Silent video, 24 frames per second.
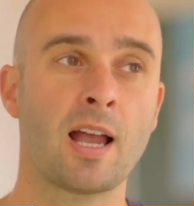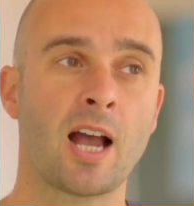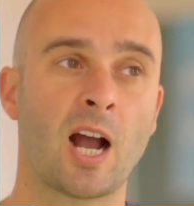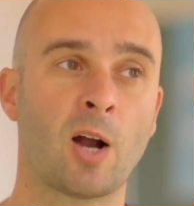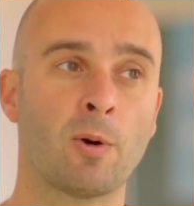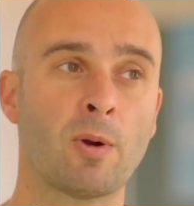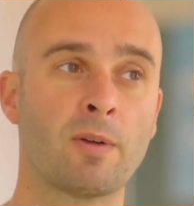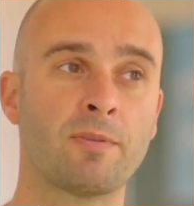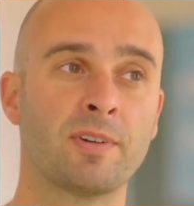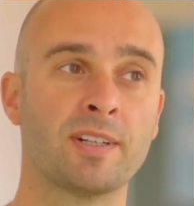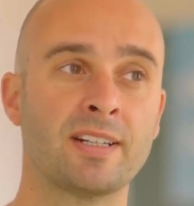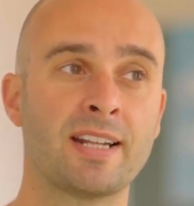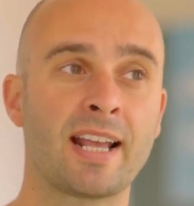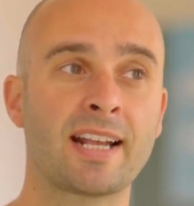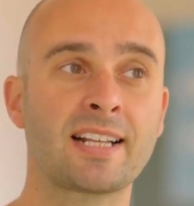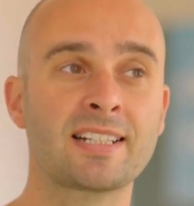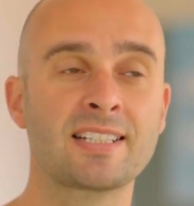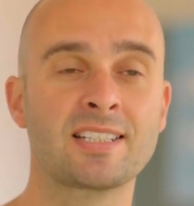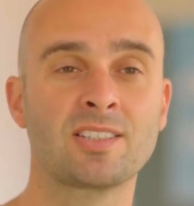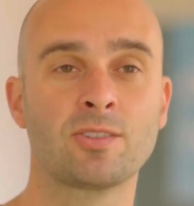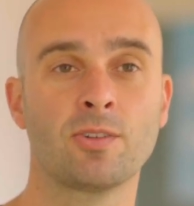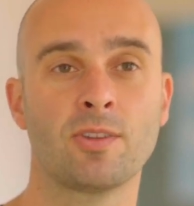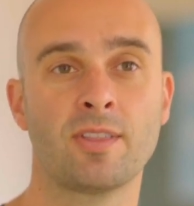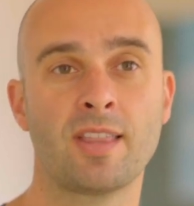However,
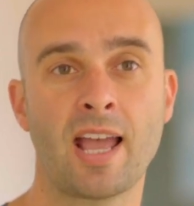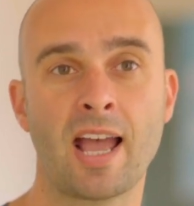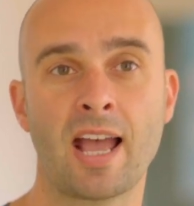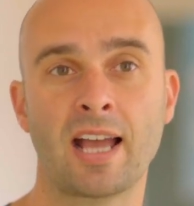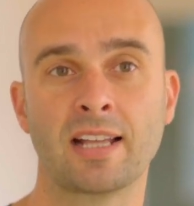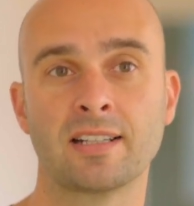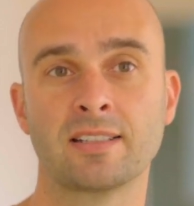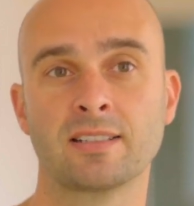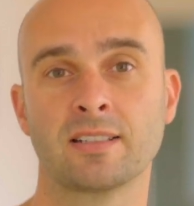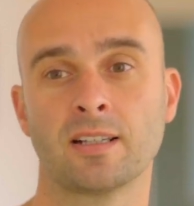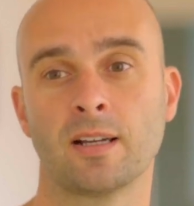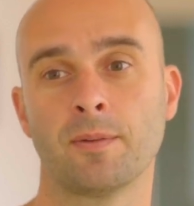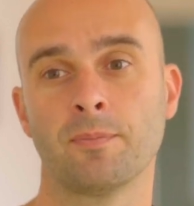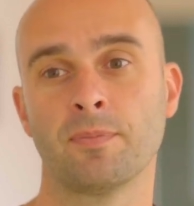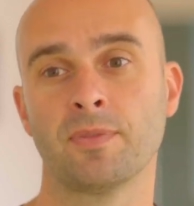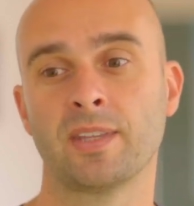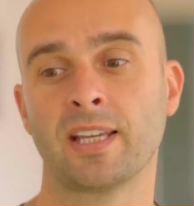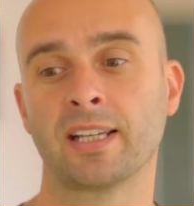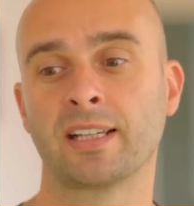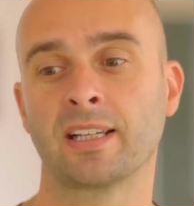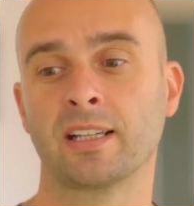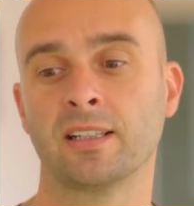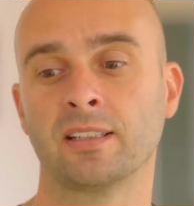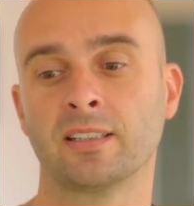next to that,
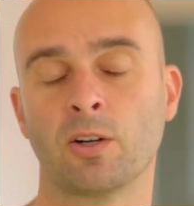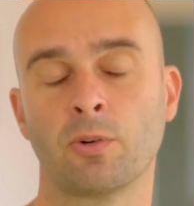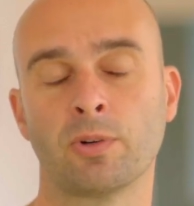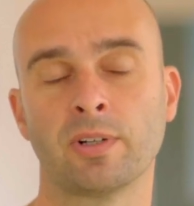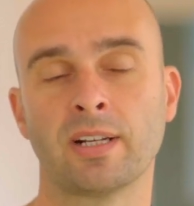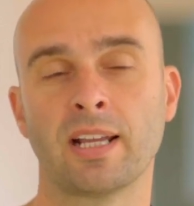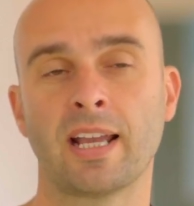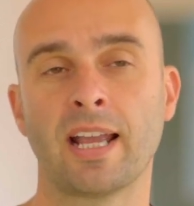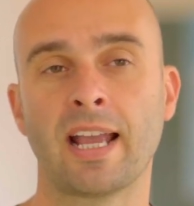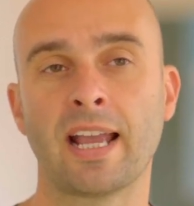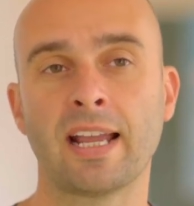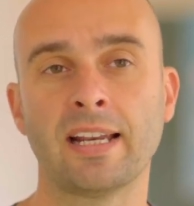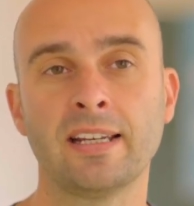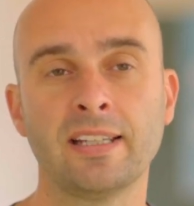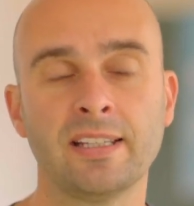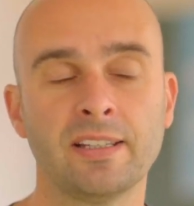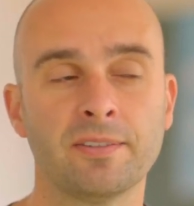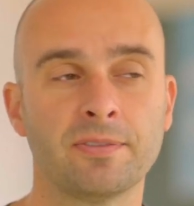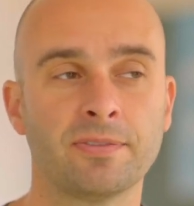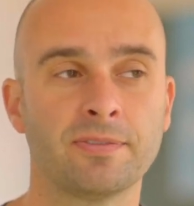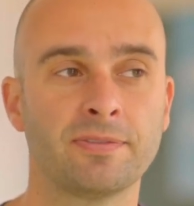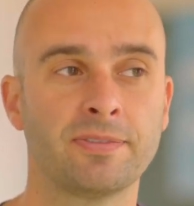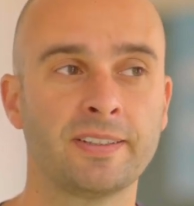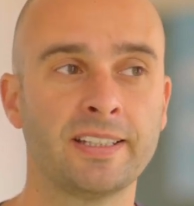they can go in
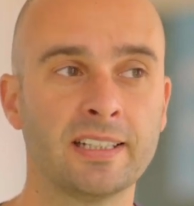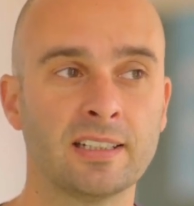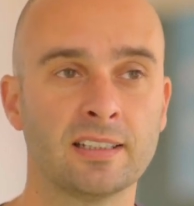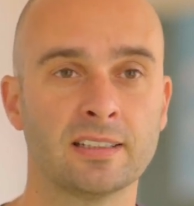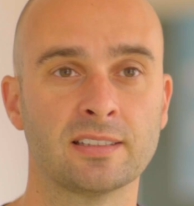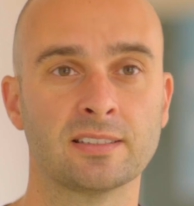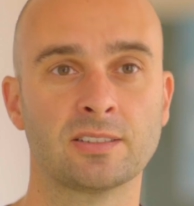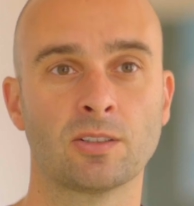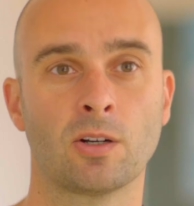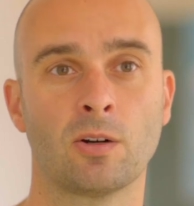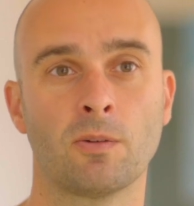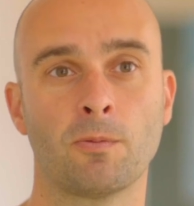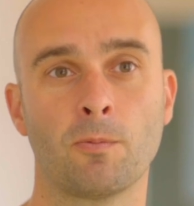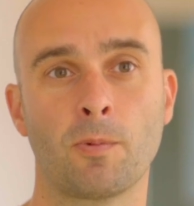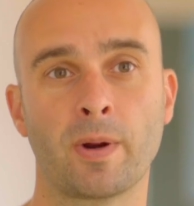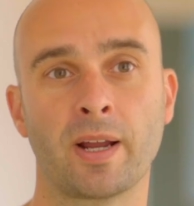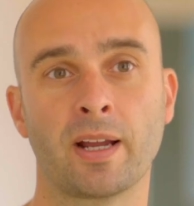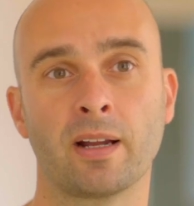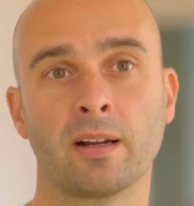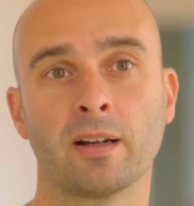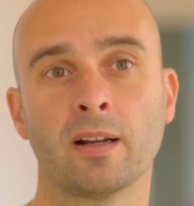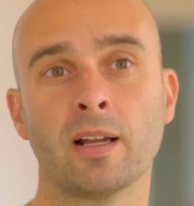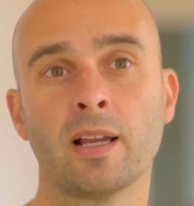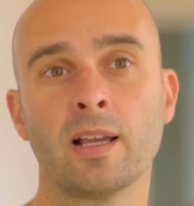any field
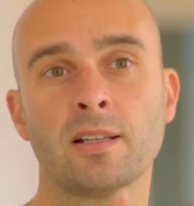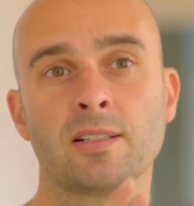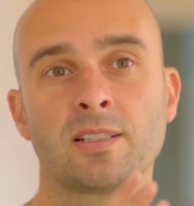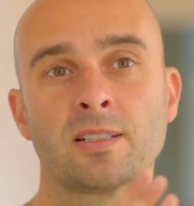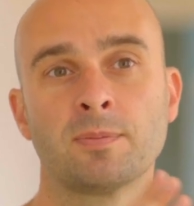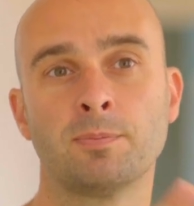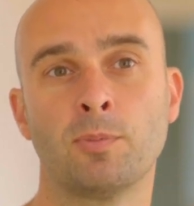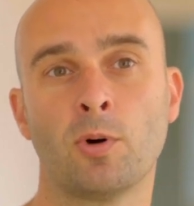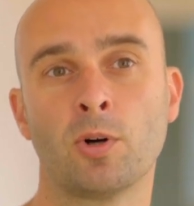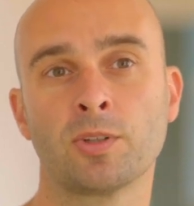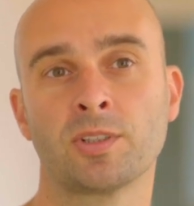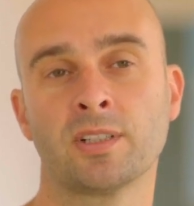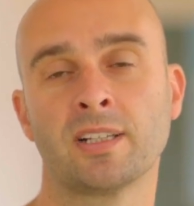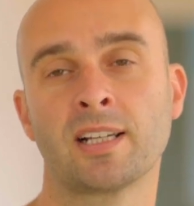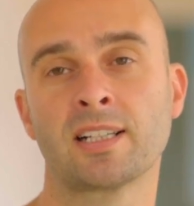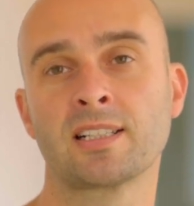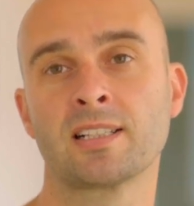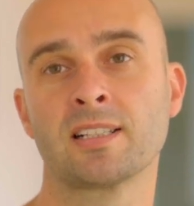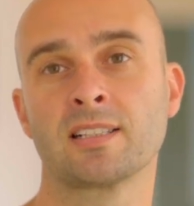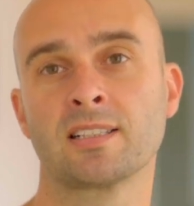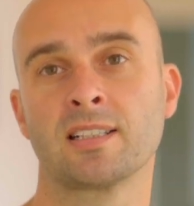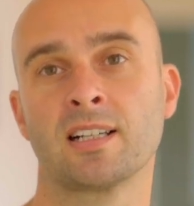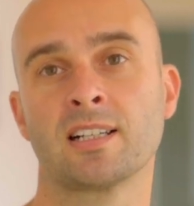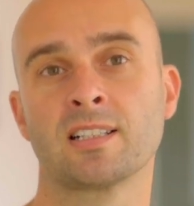where sport and
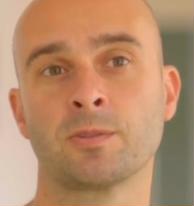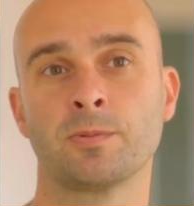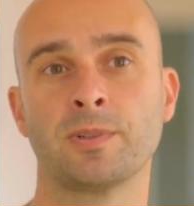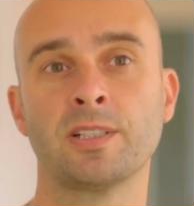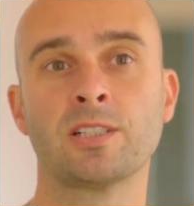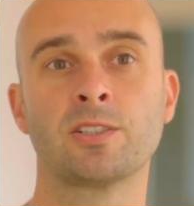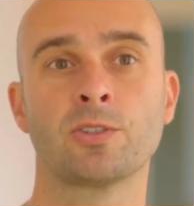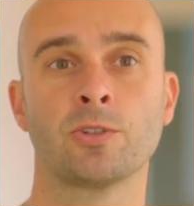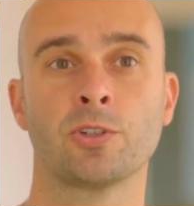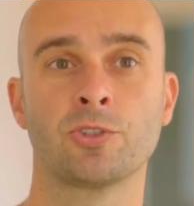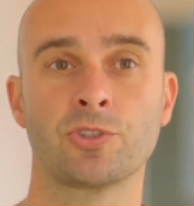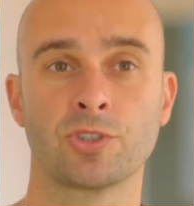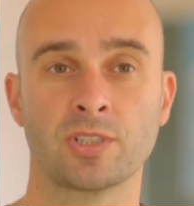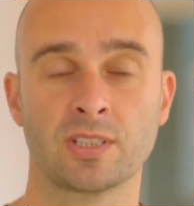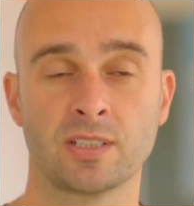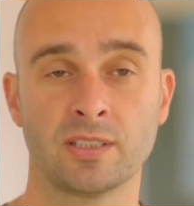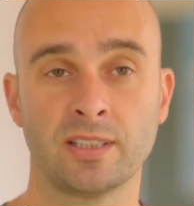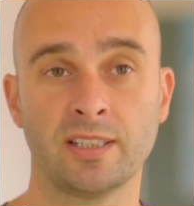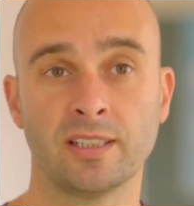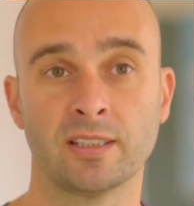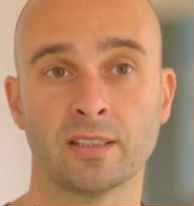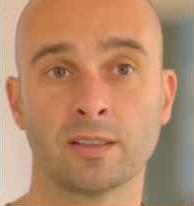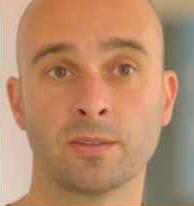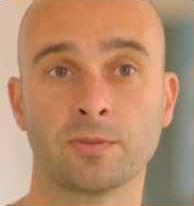exercise research is
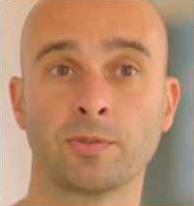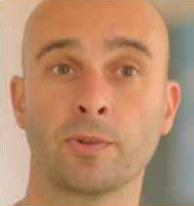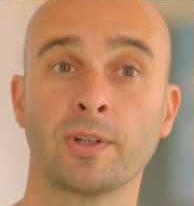needed.